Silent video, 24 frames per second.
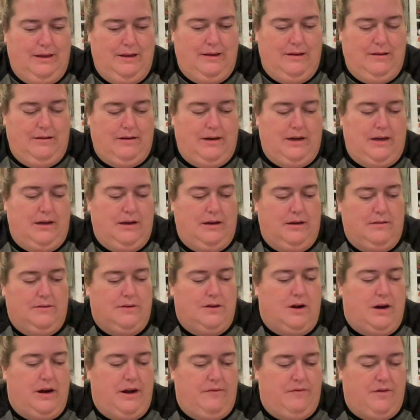Okay,
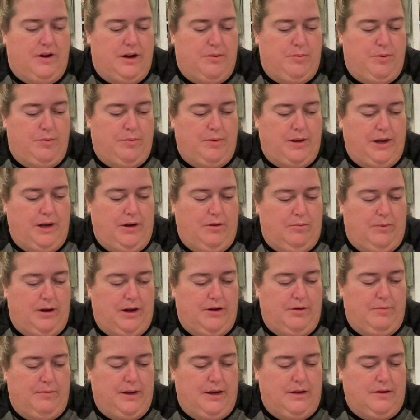sorry, I forgot to put my needle
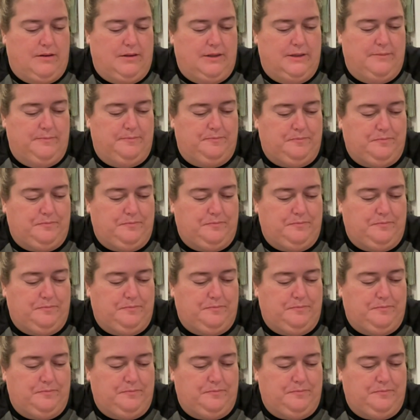minder back on it.